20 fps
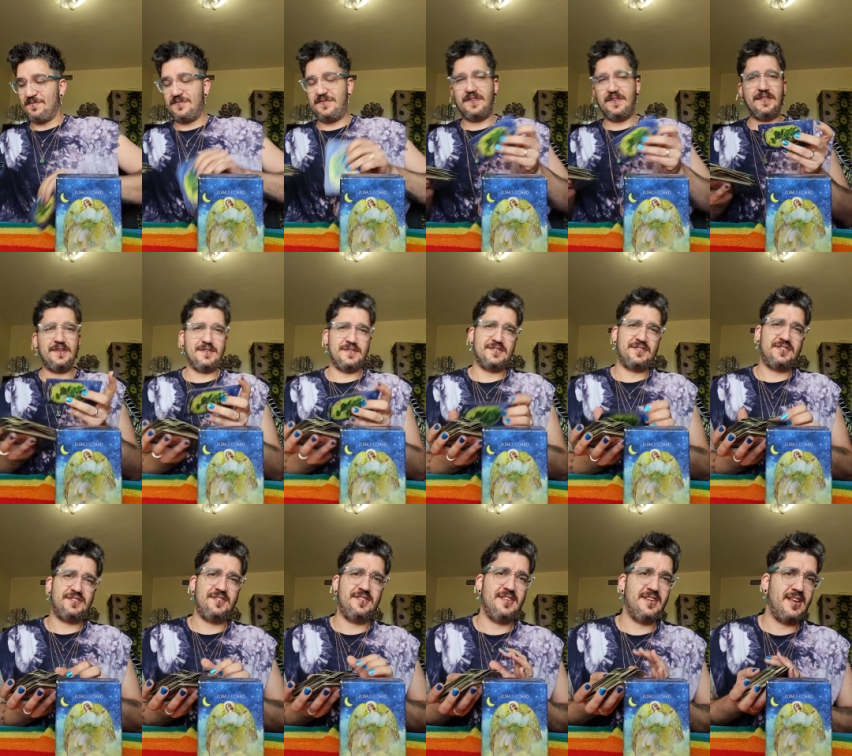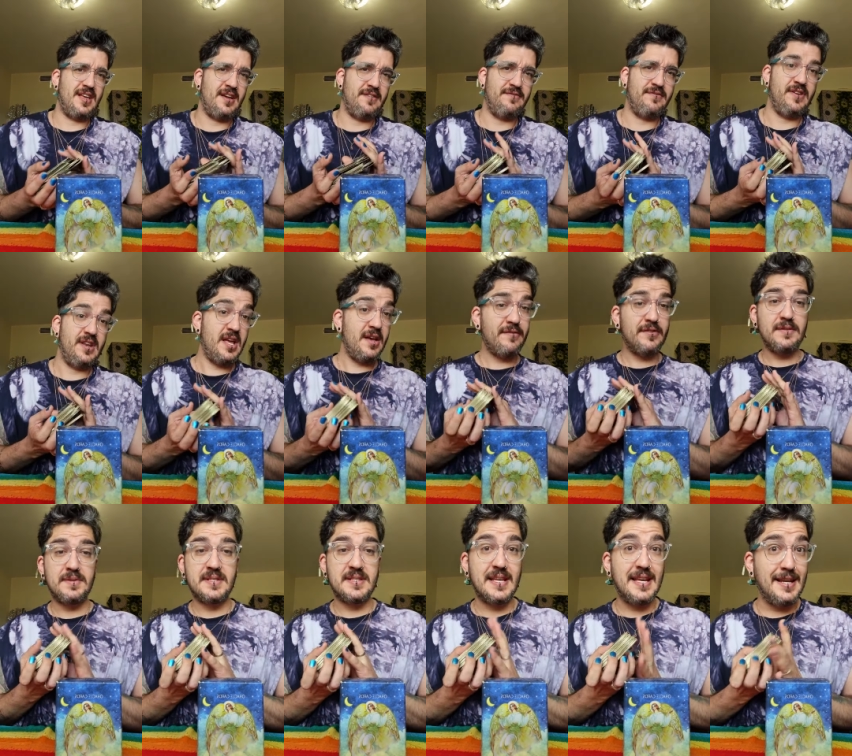For those that have never
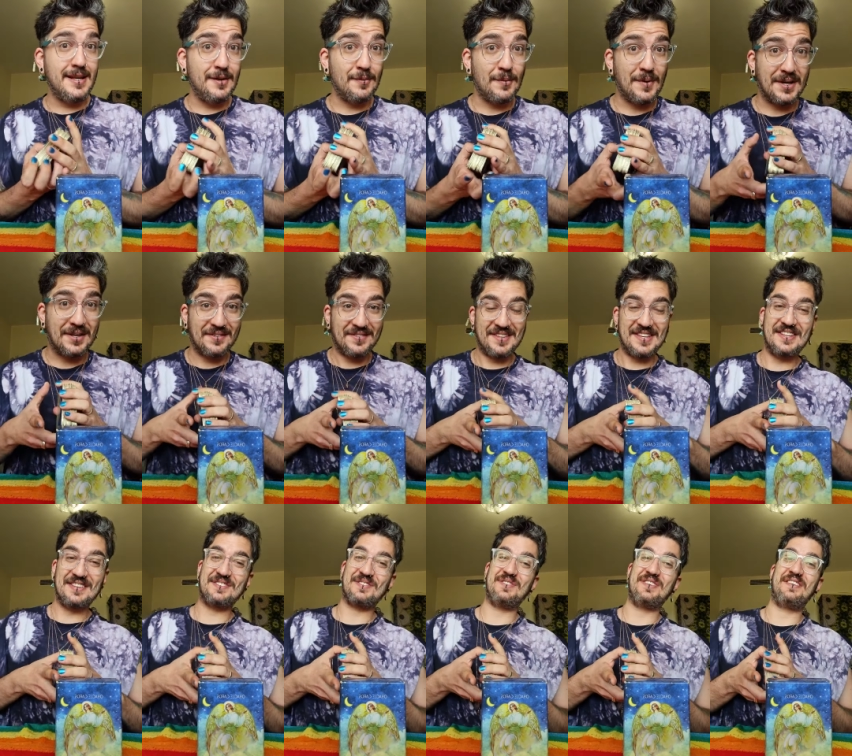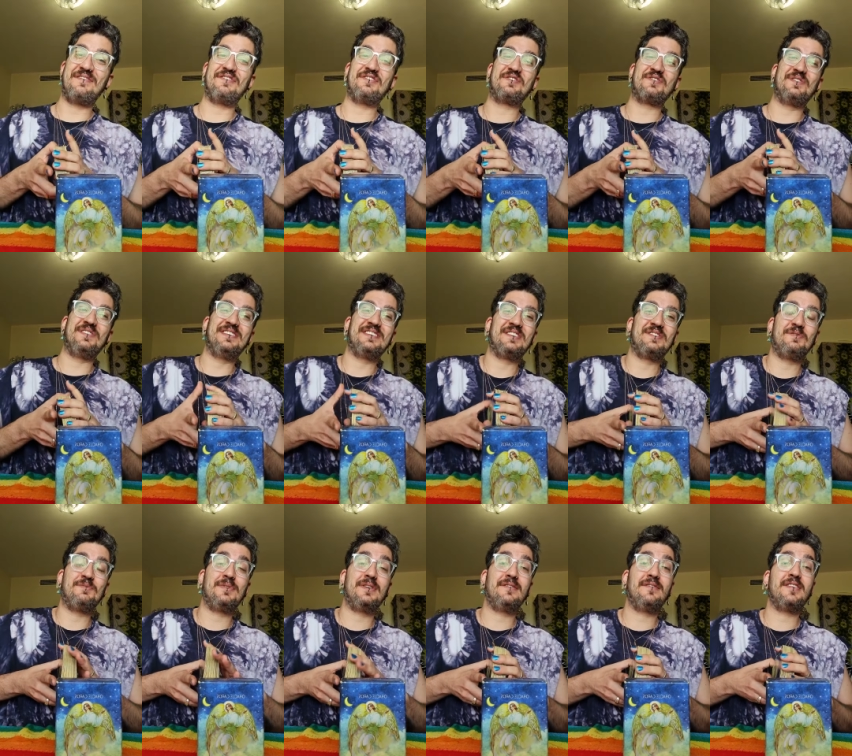seen one of these or never joined in on
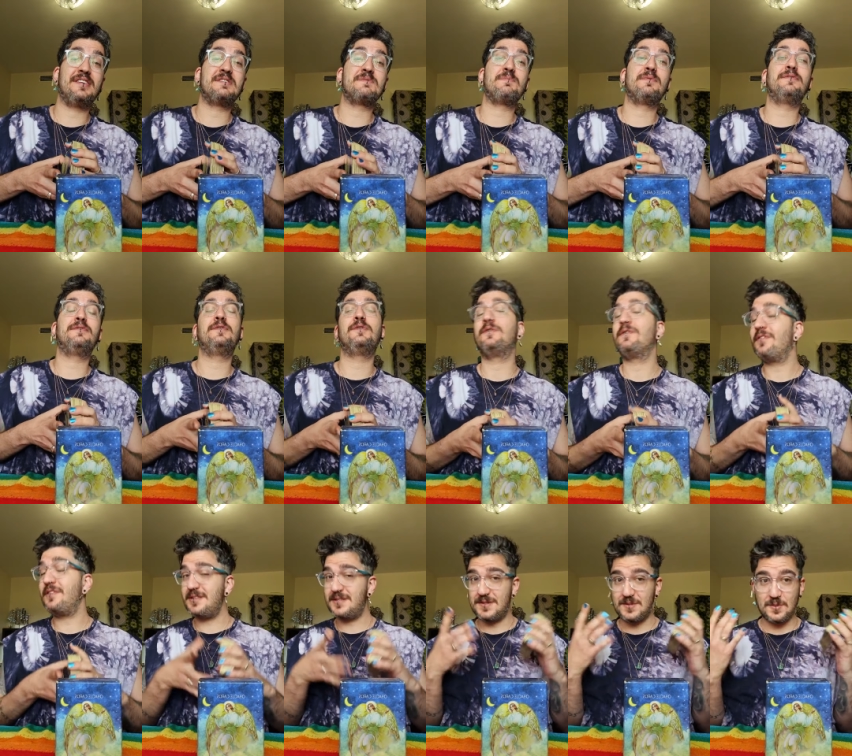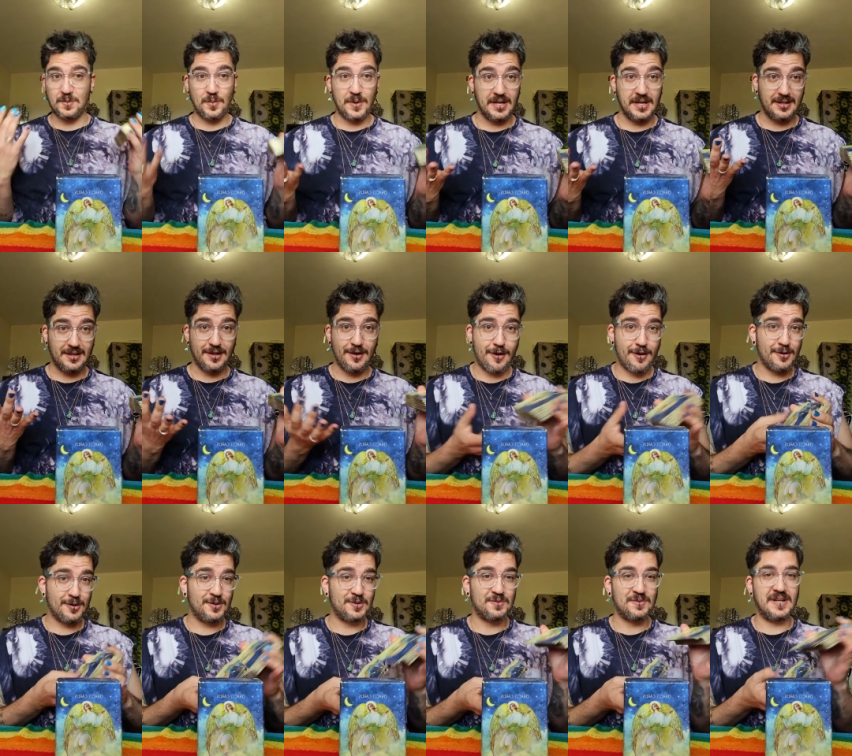one of these before, this is weekly
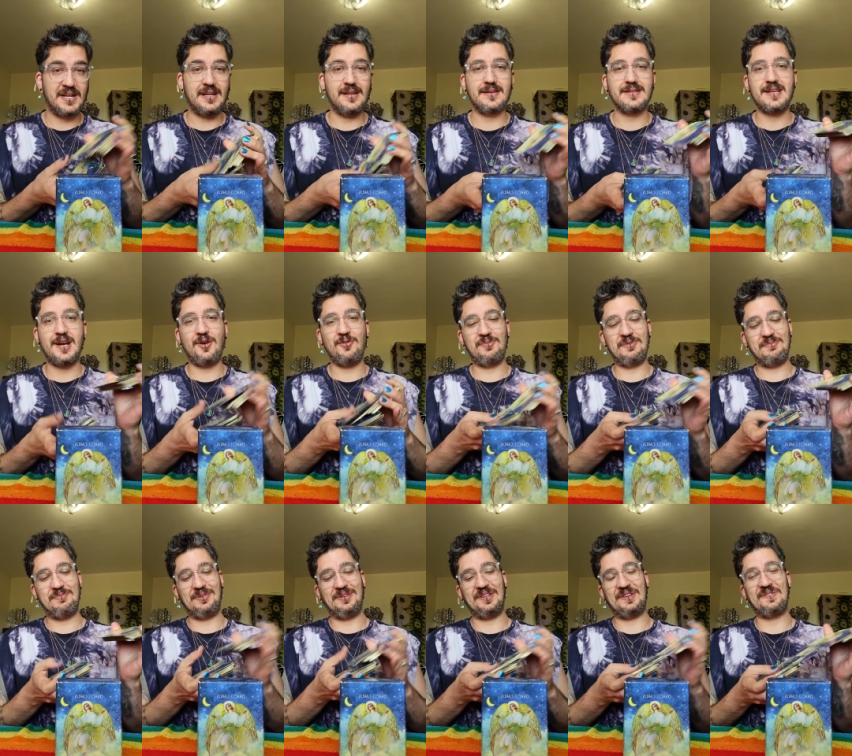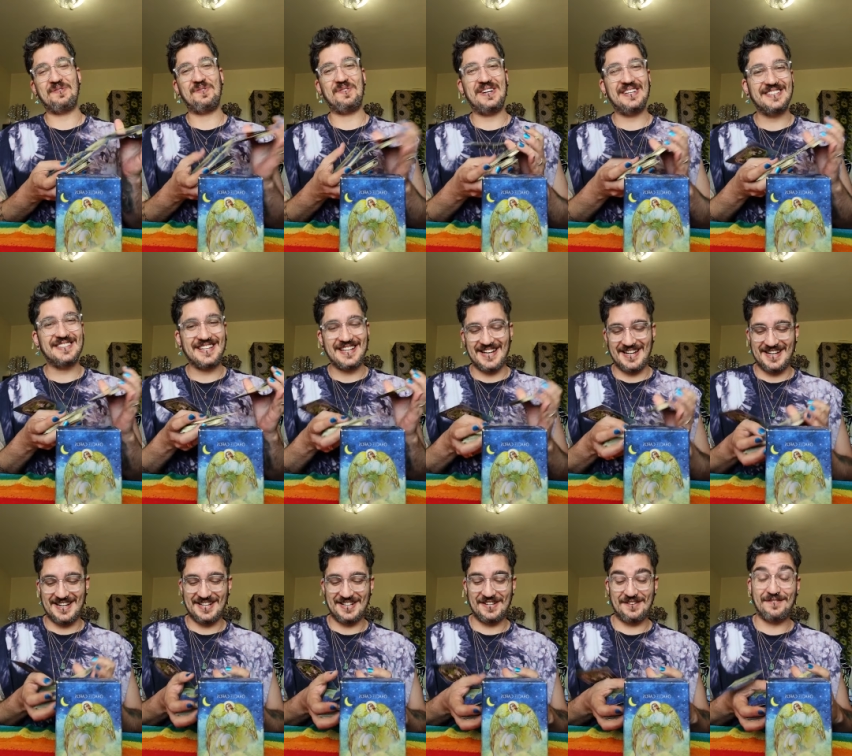oracle readings. I'll be pulling one
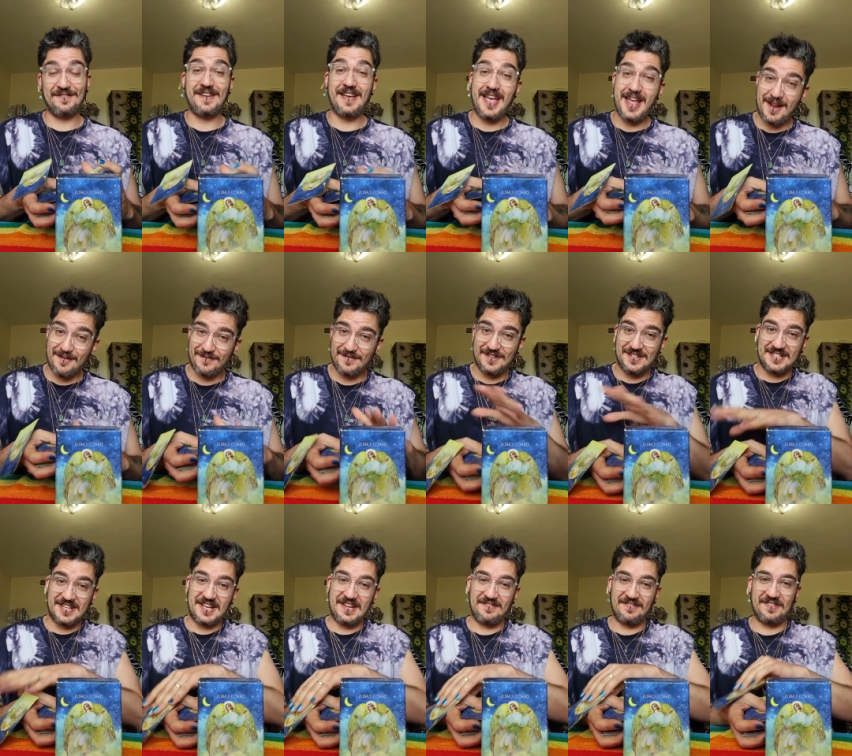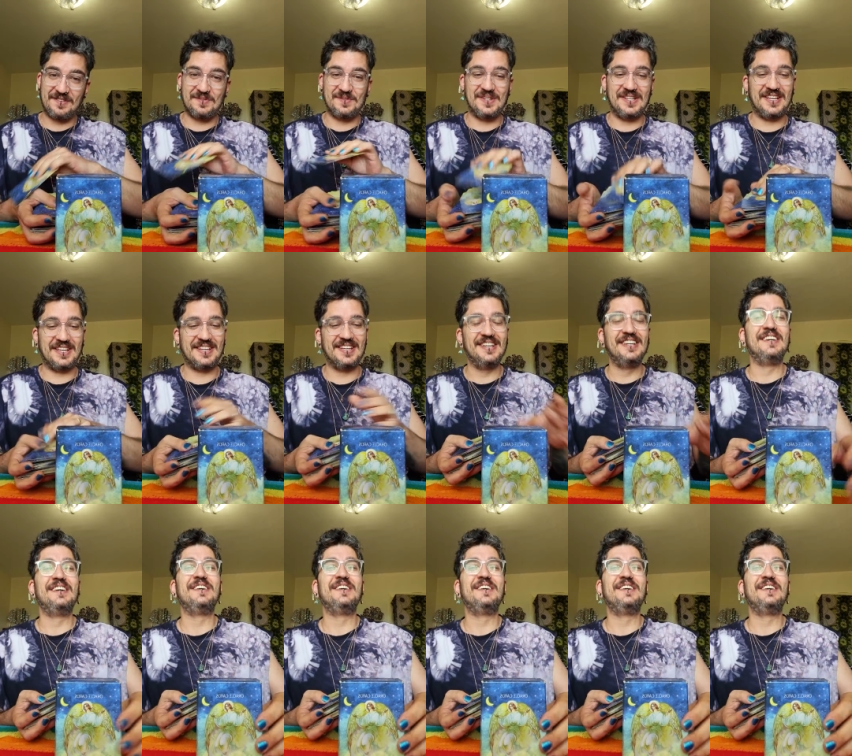card for every day of the week